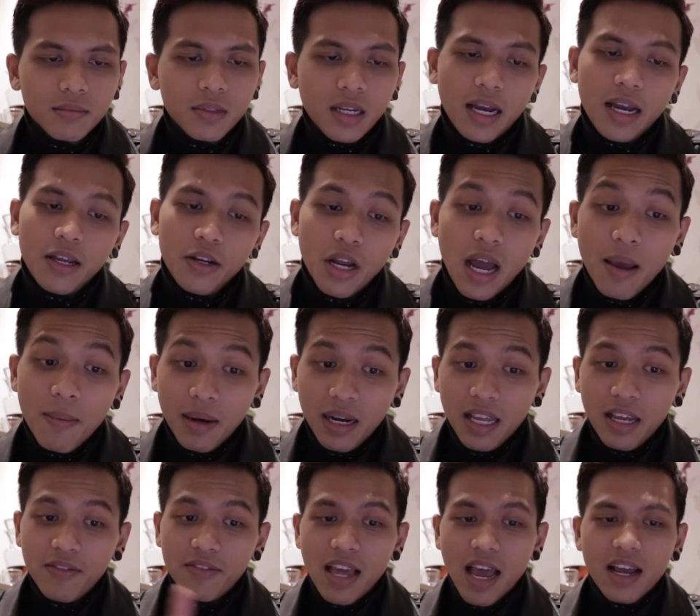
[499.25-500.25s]
I
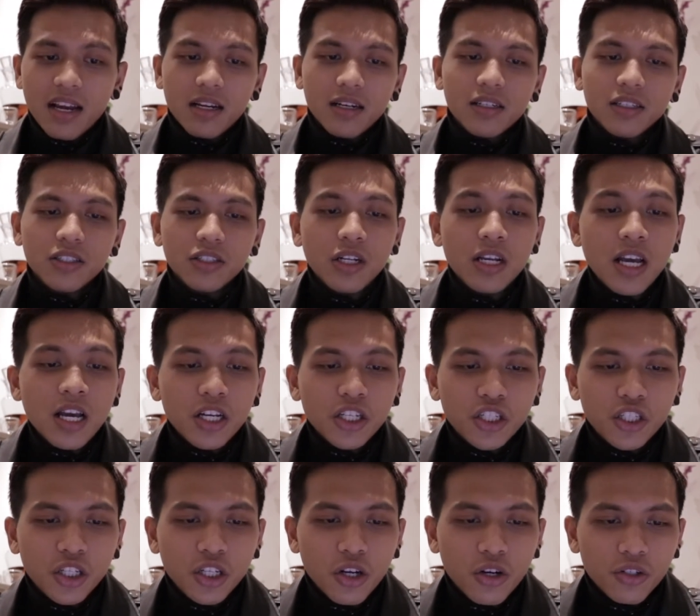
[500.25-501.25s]
believe that girl,
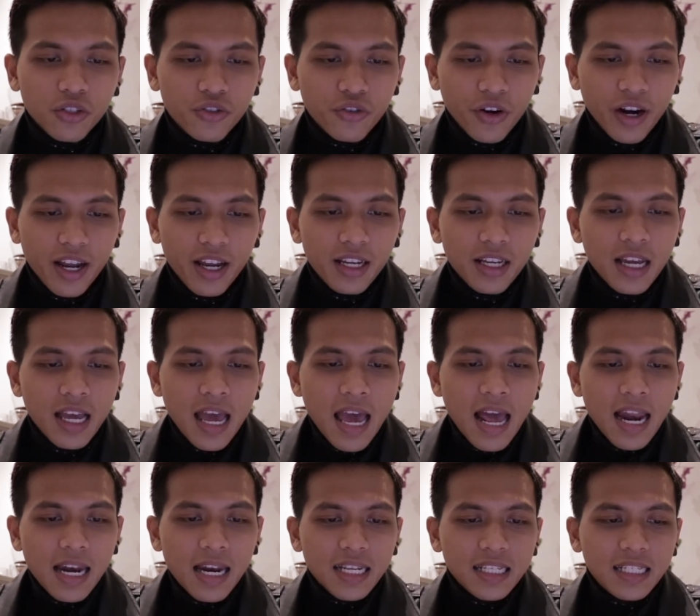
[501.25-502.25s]
she don't drink,
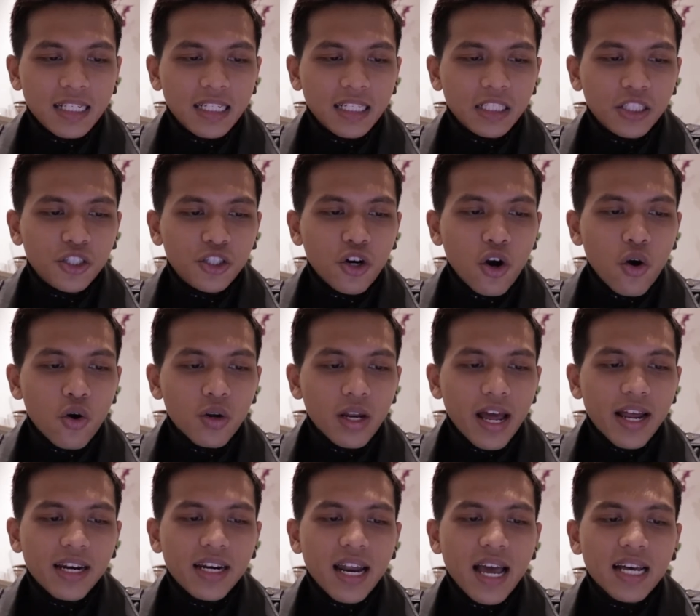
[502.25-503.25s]
less in control
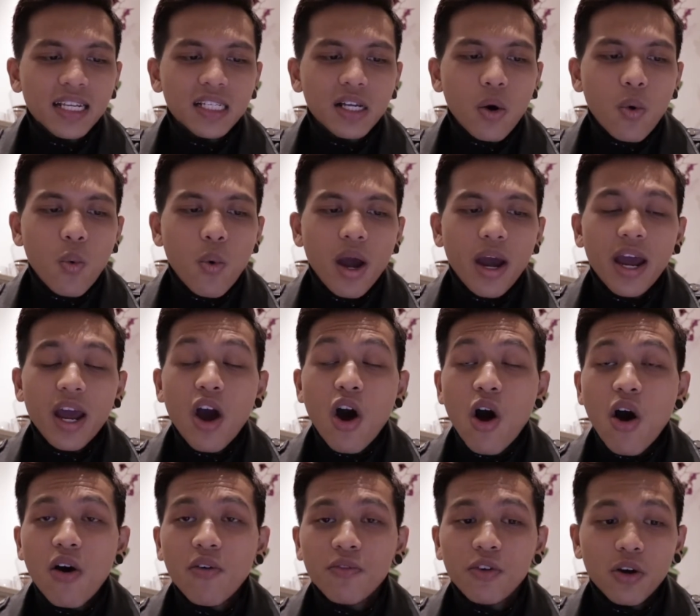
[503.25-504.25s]
and less aware
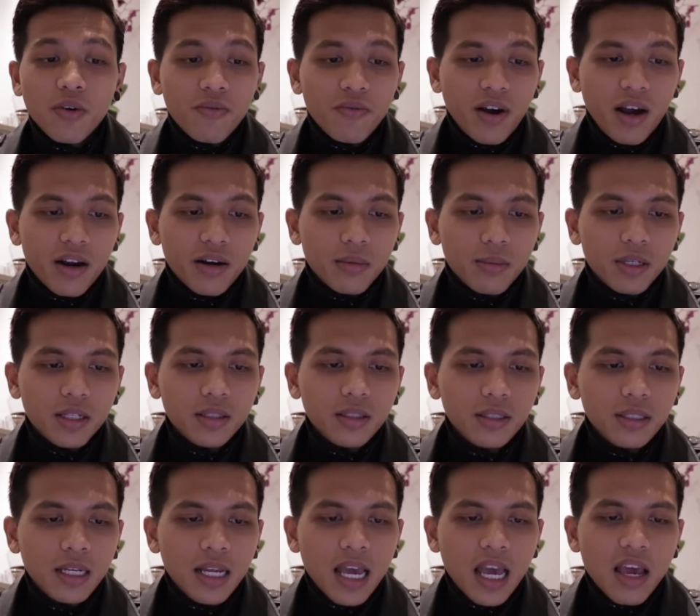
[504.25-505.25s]
of your
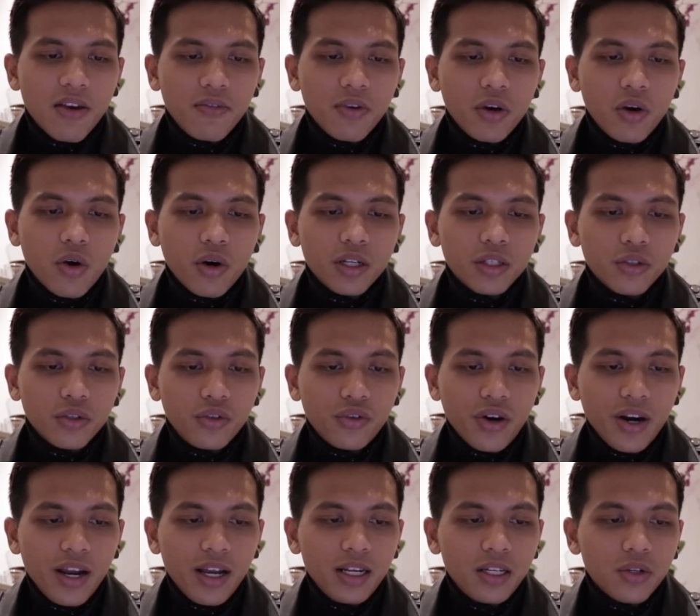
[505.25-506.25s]
environment. If you're going to
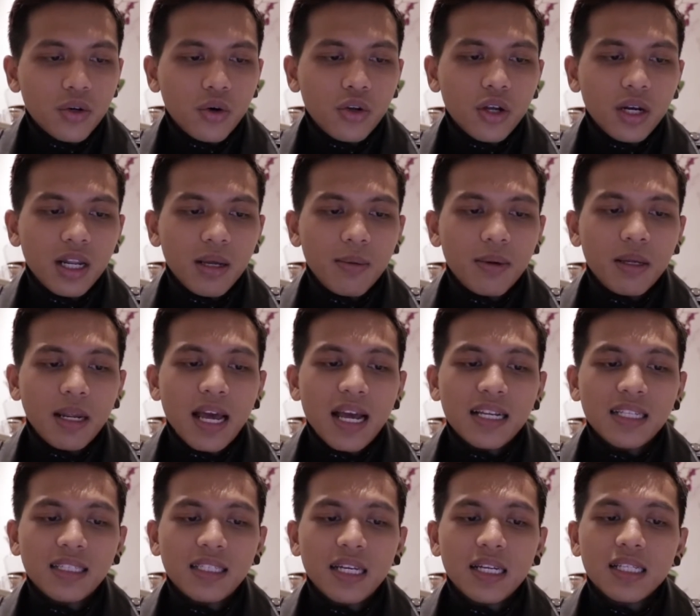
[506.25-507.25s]
drink, know your limit
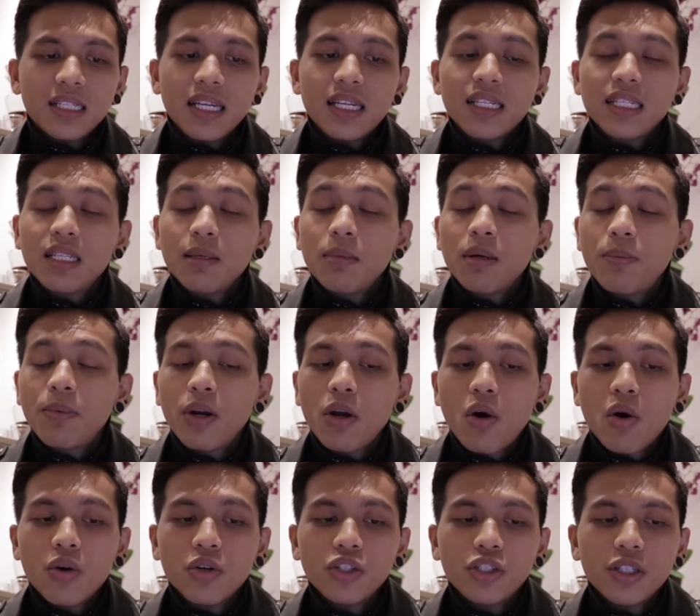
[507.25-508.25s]
and take sensible
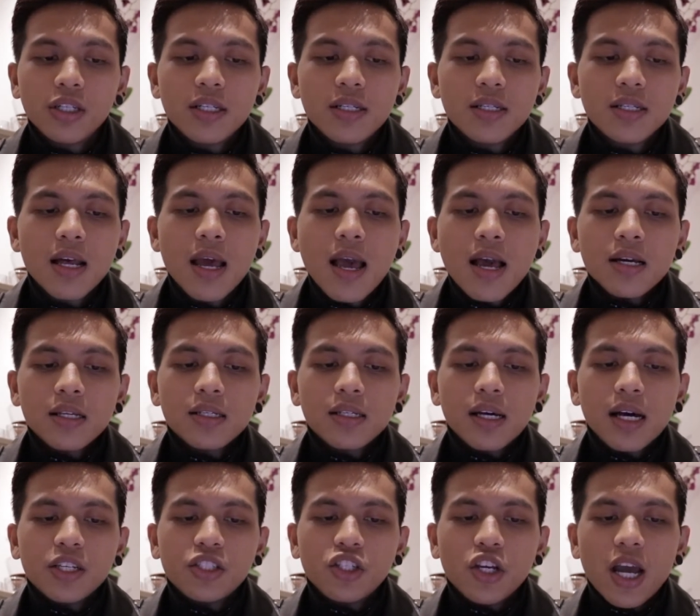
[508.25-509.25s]
precautions
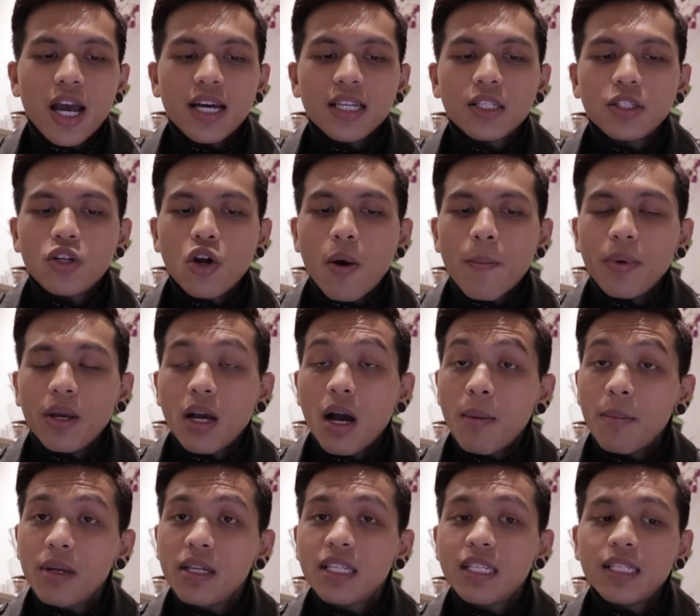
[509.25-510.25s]
such as not
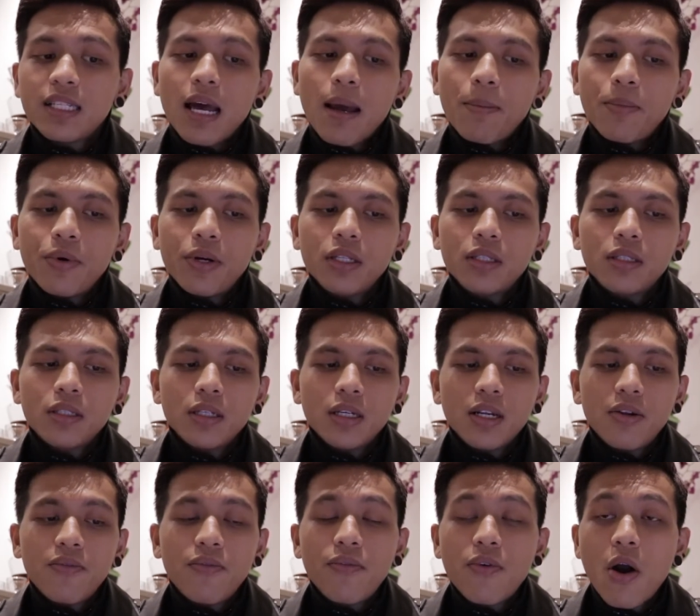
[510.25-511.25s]
becoming
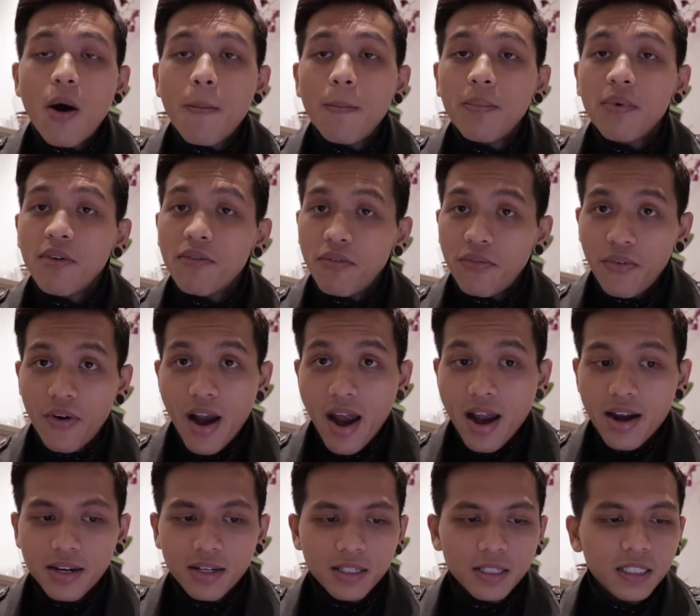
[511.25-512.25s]
separated from
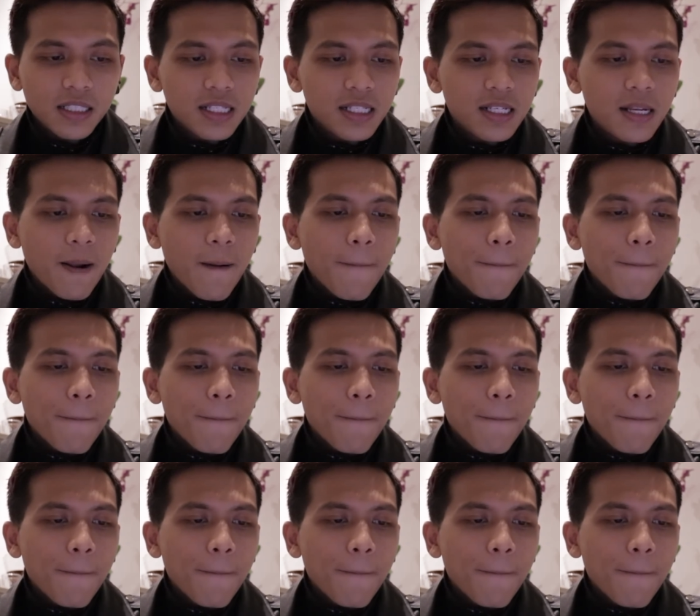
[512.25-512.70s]
friends.